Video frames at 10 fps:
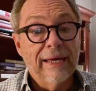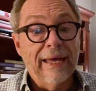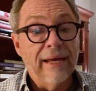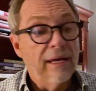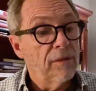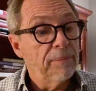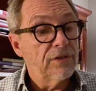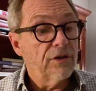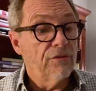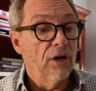and help
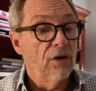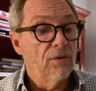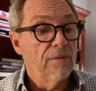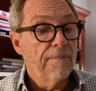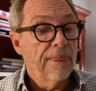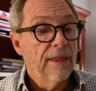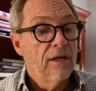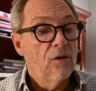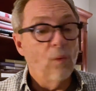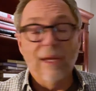it to grow
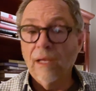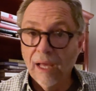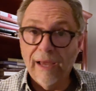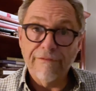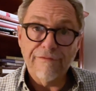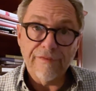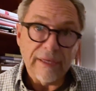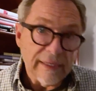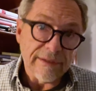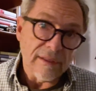when life
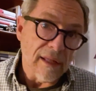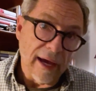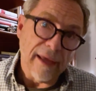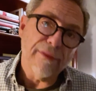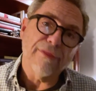is like